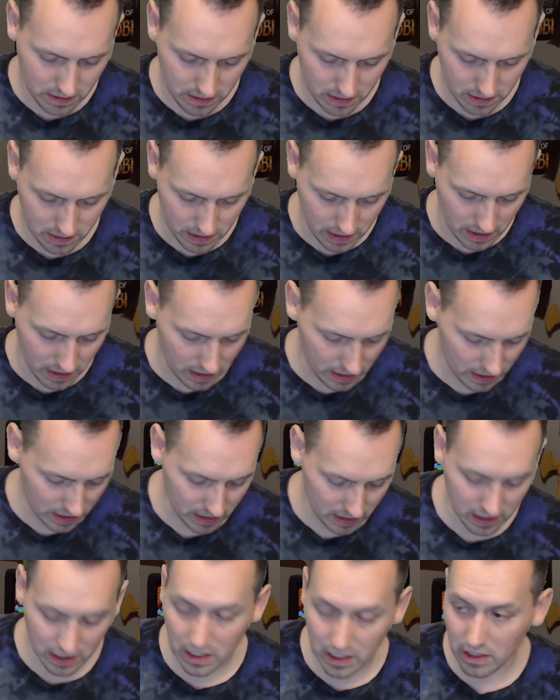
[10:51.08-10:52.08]
And this is
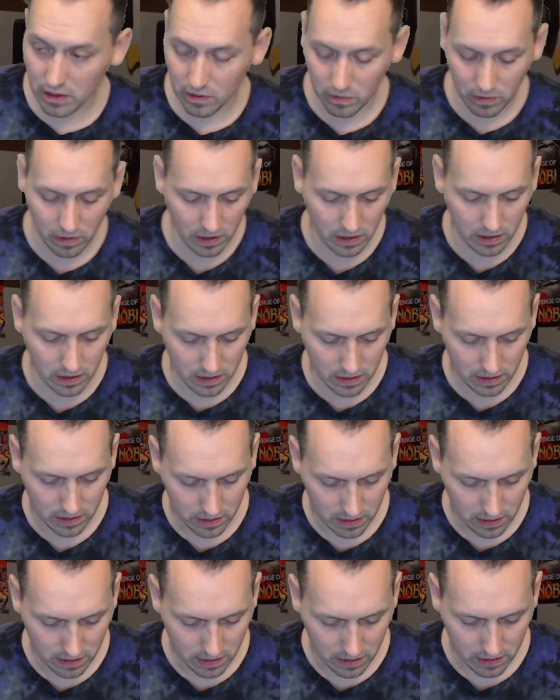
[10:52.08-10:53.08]
another one.
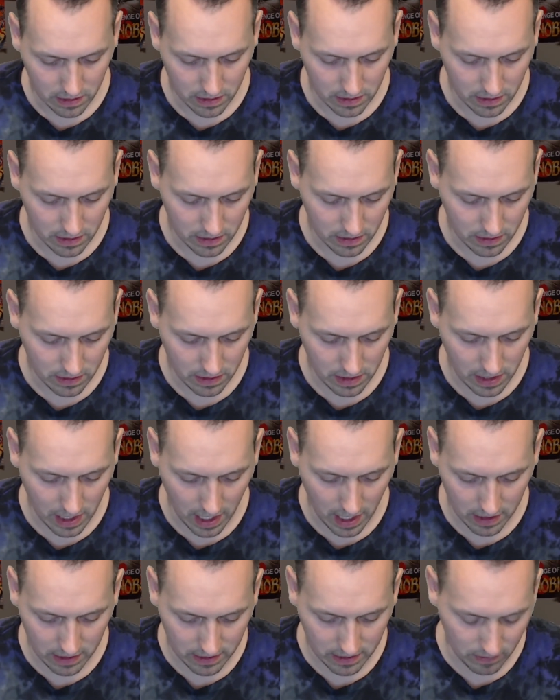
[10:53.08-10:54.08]
Yeah,
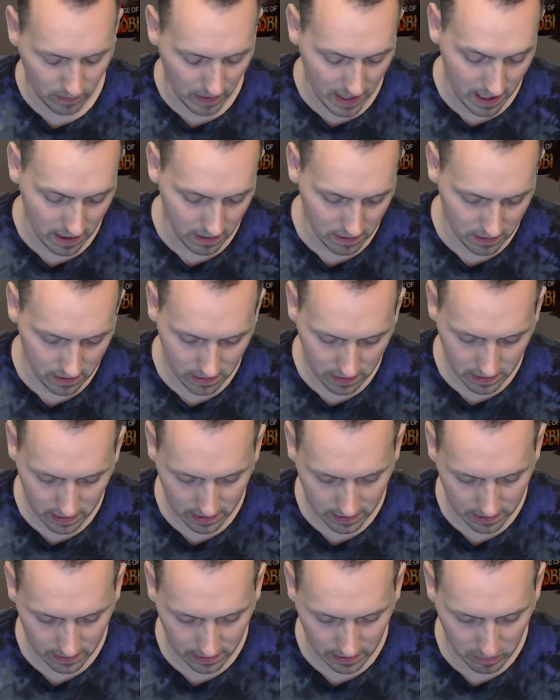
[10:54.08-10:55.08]
wow, this
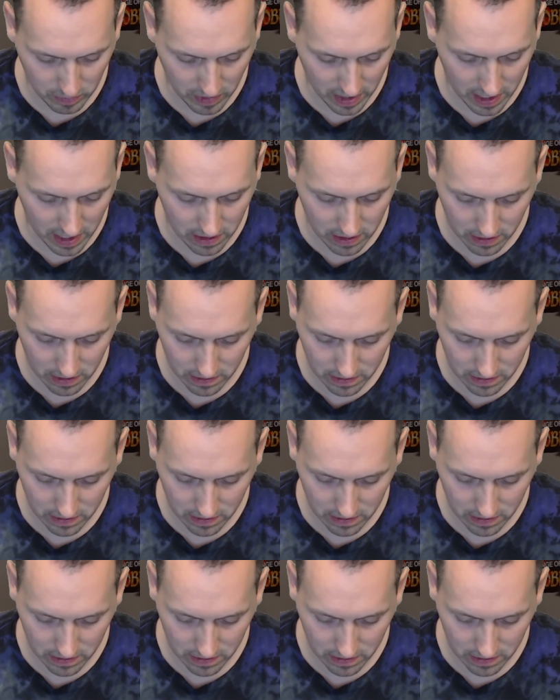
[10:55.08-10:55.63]
looks brand new.